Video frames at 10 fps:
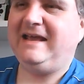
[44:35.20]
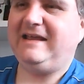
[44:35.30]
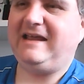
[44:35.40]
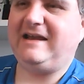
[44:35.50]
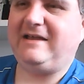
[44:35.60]

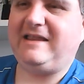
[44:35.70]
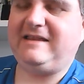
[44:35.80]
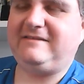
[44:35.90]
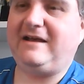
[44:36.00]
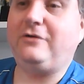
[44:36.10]
you know, they
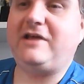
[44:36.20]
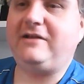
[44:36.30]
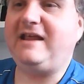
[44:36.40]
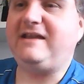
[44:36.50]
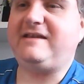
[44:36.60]
say, oh,
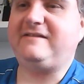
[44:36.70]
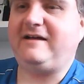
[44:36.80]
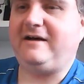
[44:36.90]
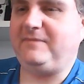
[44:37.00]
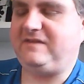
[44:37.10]
that doesn't
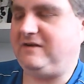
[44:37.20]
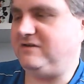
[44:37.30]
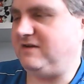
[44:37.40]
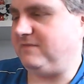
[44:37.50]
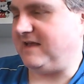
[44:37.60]
harm the
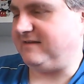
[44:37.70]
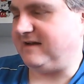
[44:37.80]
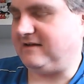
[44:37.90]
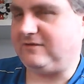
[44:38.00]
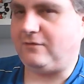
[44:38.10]
synergy of that
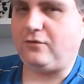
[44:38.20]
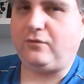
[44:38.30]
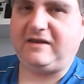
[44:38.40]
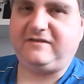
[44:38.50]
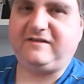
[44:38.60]
deck at
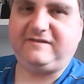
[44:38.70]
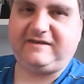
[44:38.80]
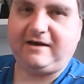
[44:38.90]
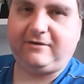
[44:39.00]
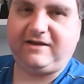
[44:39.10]
all, and just,
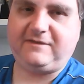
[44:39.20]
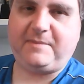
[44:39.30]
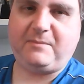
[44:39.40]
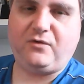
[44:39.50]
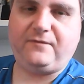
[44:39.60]
you know, gives a
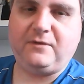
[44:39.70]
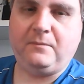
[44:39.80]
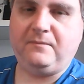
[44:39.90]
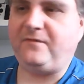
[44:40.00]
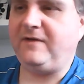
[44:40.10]
bit more of an
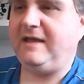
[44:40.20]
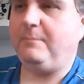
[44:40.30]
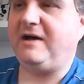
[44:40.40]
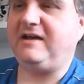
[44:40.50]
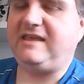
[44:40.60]
oomph.
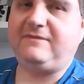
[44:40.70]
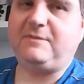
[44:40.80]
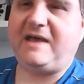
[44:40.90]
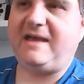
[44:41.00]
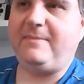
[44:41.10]
But you have to
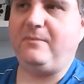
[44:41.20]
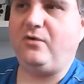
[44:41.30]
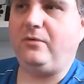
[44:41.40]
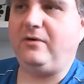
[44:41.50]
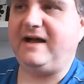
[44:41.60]
pay a bit
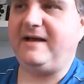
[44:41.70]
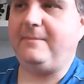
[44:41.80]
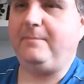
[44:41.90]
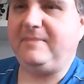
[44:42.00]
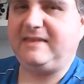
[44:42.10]
more
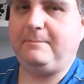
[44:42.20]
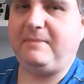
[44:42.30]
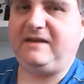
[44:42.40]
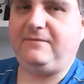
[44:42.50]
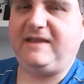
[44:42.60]

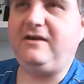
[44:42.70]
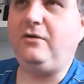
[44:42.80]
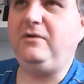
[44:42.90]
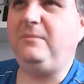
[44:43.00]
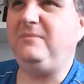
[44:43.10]
money for that.
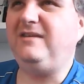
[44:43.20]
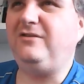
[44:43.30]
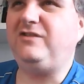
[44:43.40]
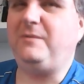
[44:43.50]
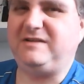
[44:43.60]

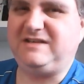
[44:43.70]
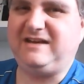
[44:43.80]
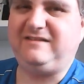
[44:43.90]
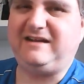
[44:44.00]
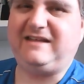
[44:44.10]
Not so much. I
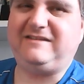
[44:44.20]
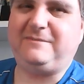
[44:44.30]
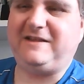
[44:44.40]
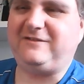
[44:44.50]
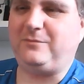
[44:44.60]
guess it
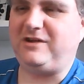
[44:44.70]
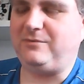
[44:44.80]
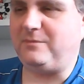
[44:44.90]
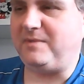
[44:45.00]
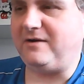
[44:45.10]
depends on what you
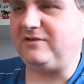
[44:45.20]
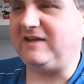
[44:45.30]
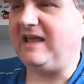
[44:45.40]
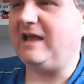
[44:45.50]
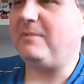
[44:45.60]
want to build.
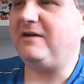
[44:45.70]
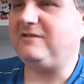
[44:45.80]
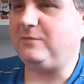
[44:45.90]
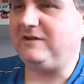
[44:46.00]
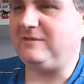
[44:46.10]
But I
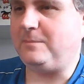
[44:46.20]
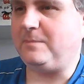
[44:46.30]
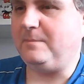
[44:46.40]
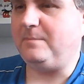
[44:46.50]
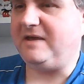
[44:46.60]
just wanted to
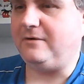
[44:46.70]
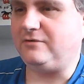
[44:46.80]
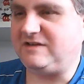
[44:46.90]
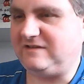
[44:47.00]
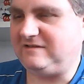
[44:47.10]

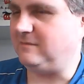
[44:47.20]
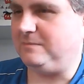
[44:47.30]
build just